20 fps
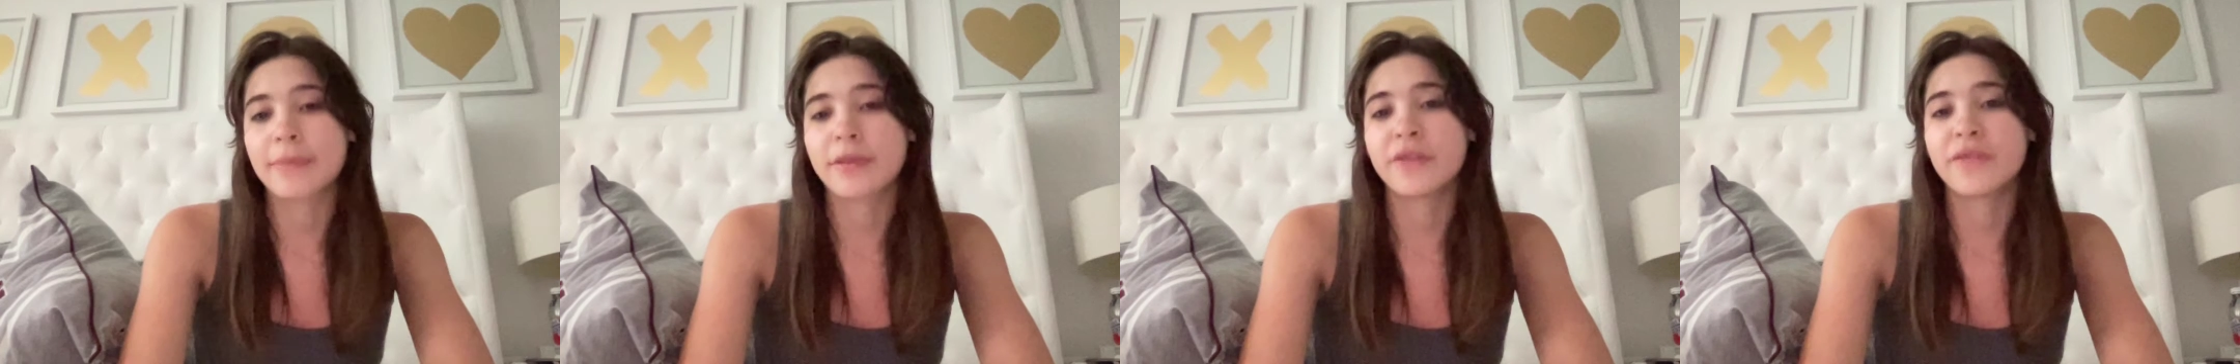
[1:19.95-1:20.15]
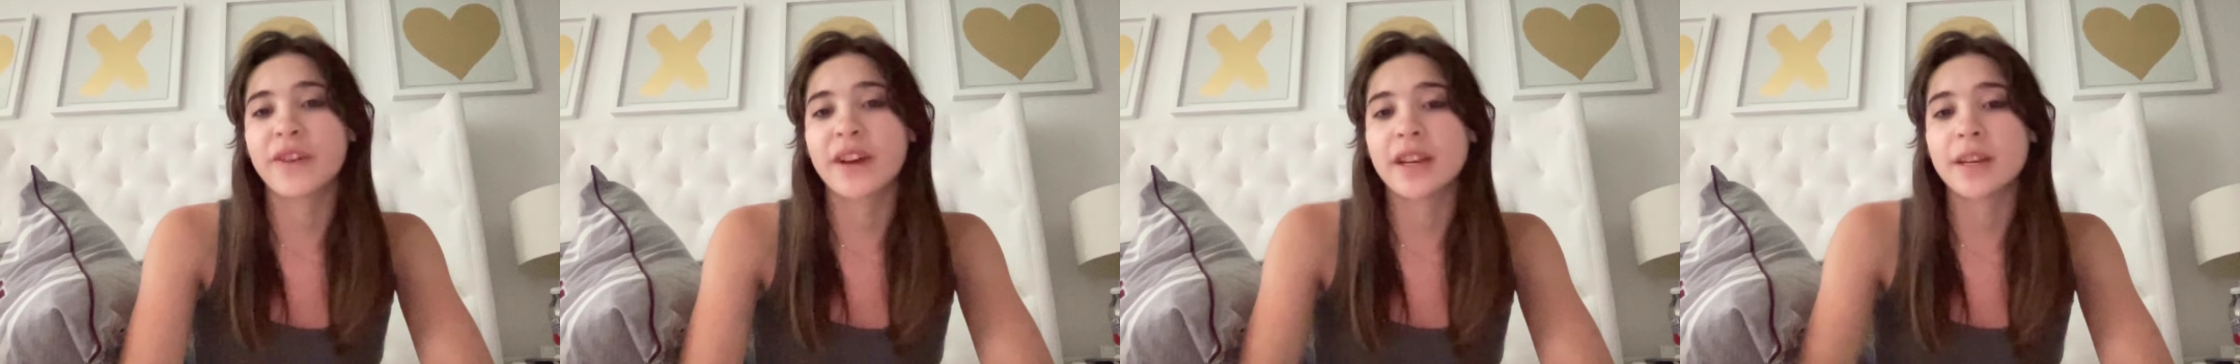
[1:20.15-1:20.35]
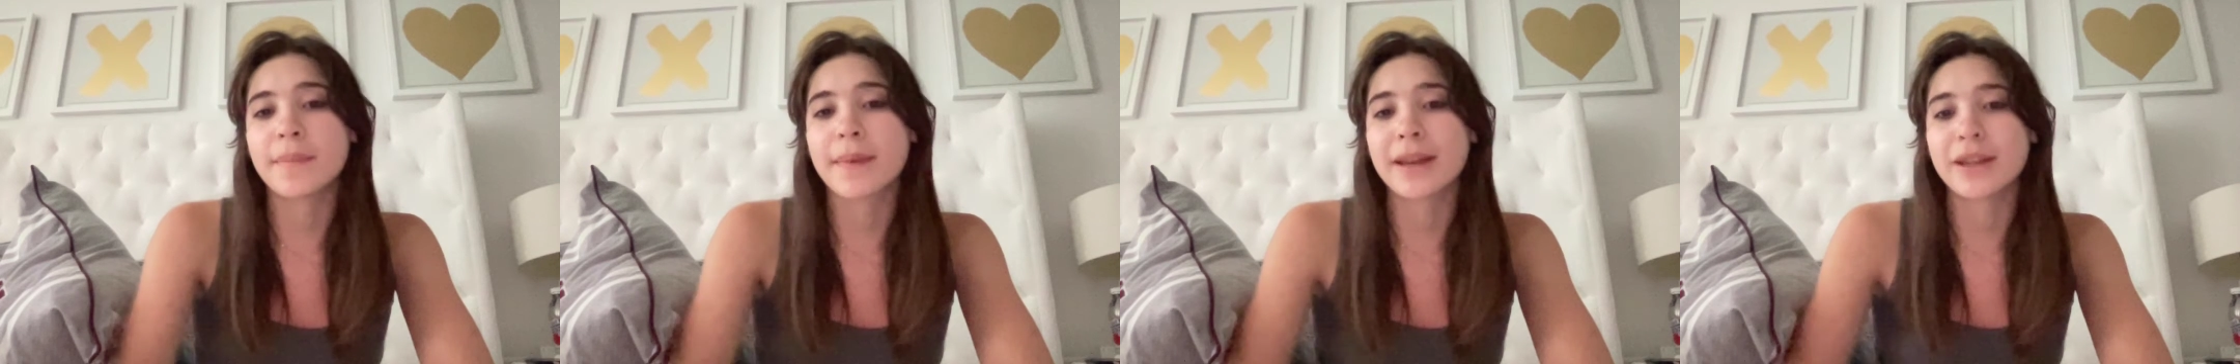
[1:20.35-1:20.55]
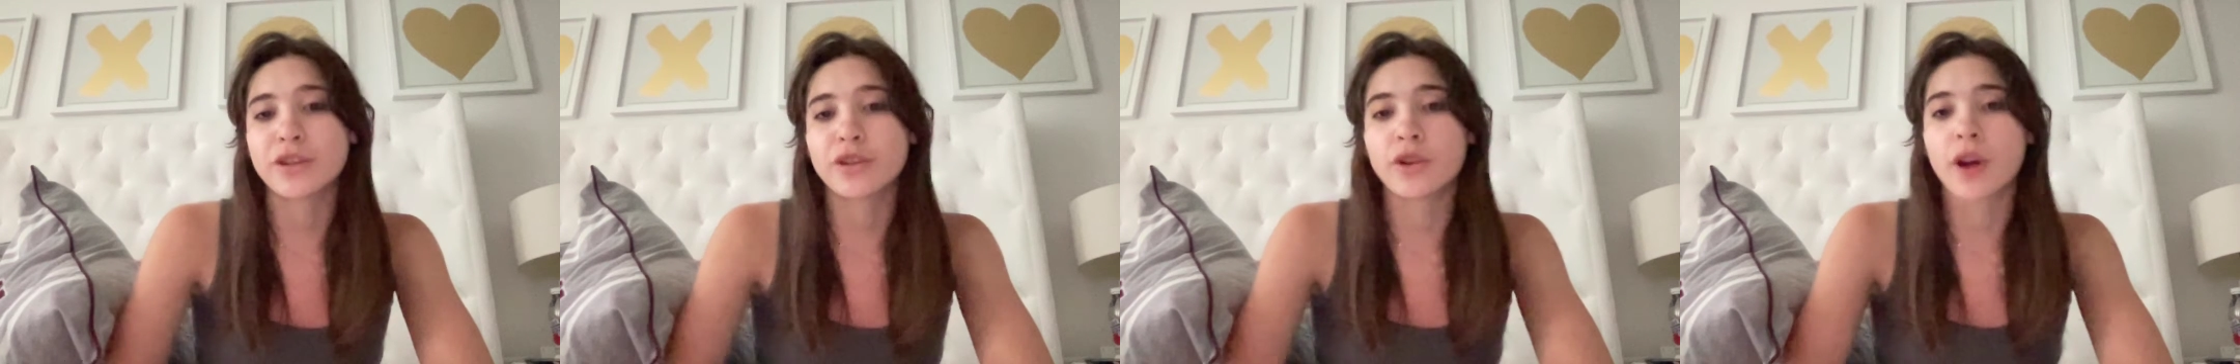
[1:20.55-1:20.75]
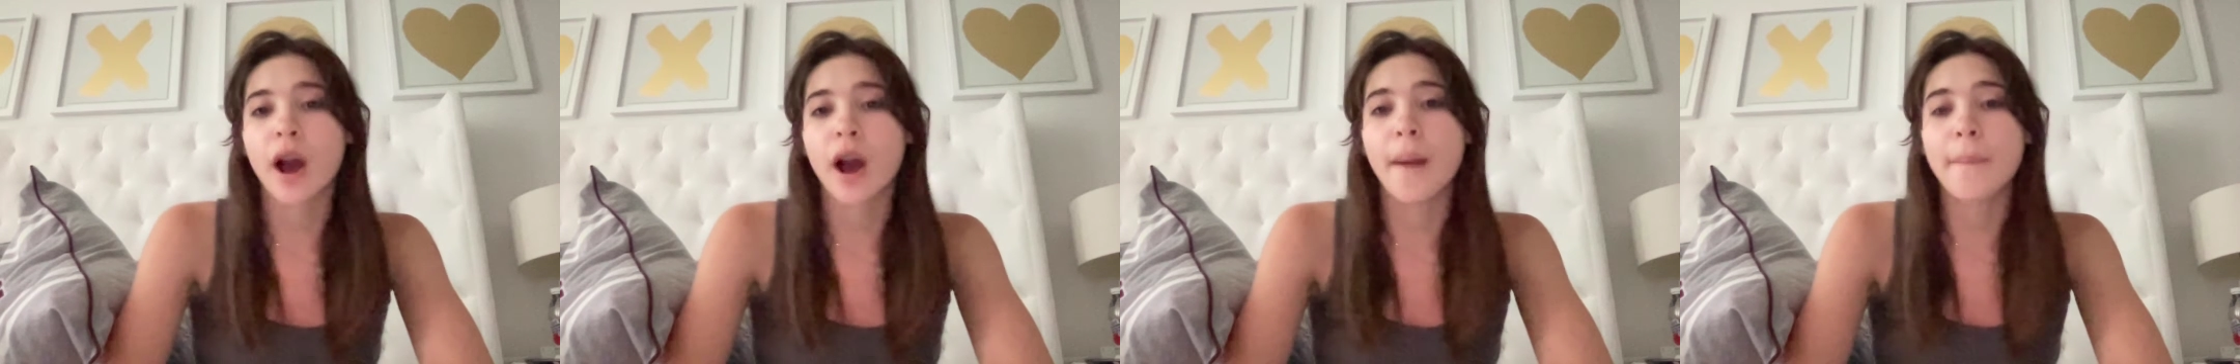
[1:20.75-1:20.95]
the fundamental
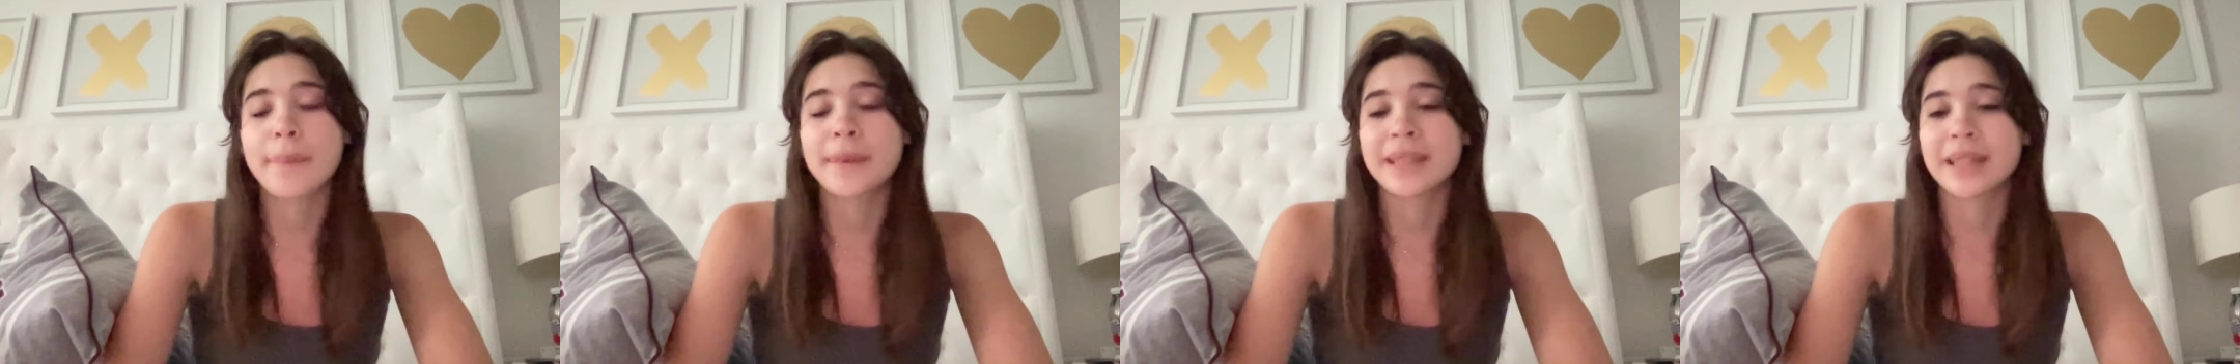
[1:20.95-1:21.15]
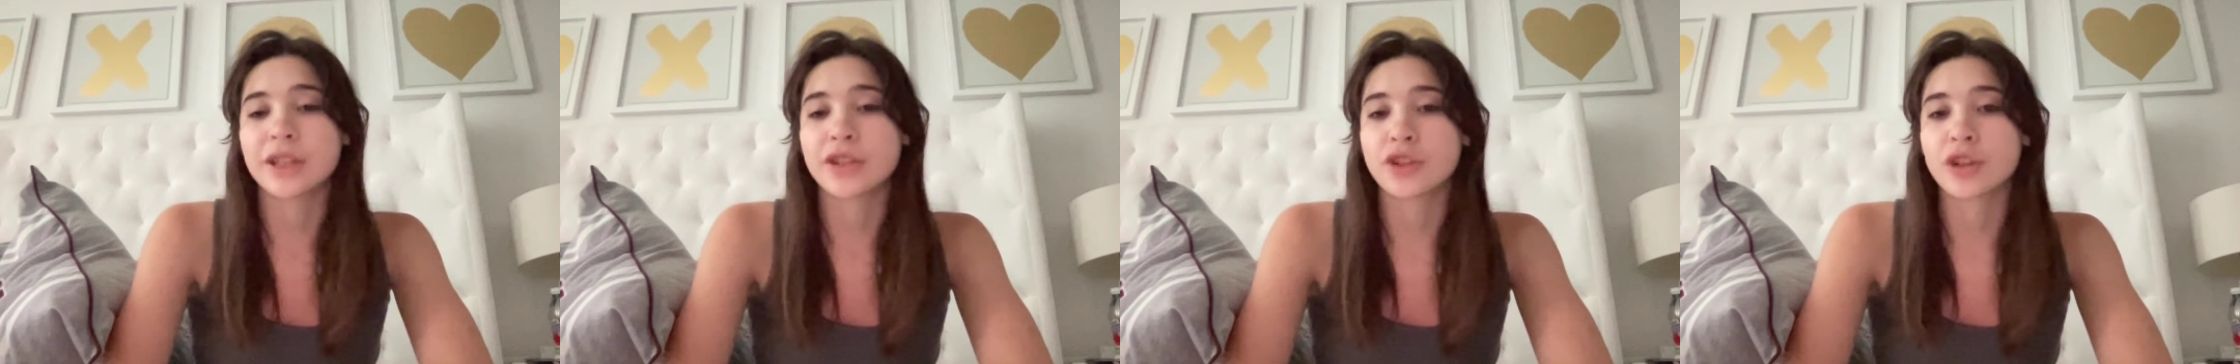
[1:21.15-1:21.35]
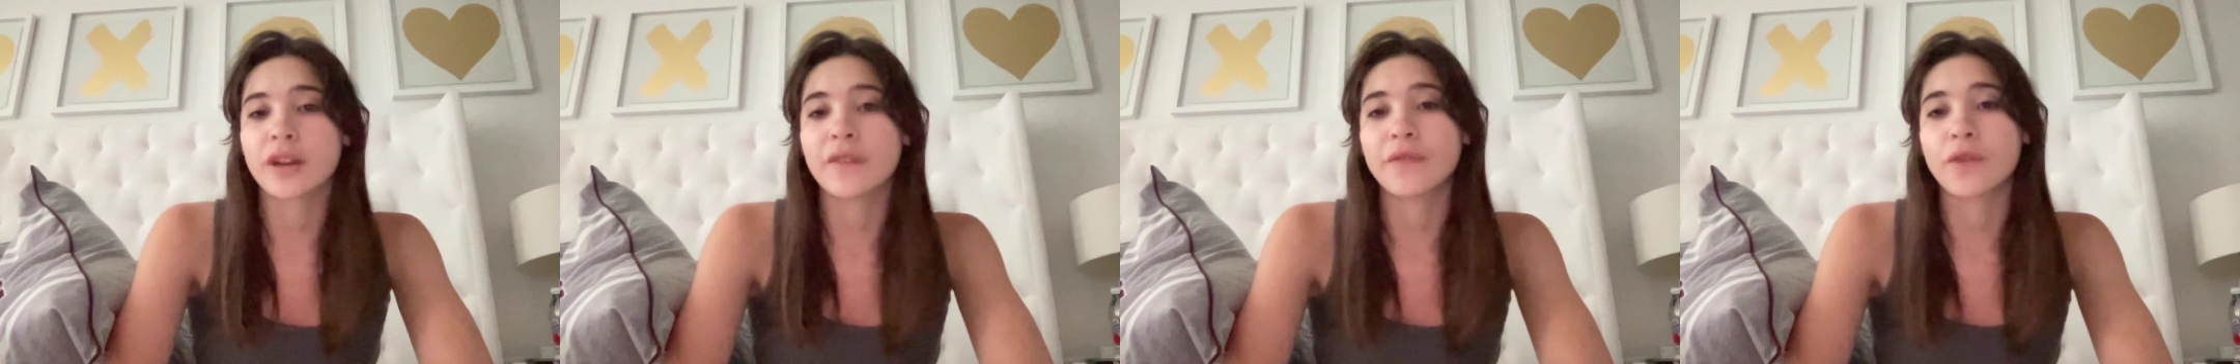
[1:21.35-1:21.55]
composition of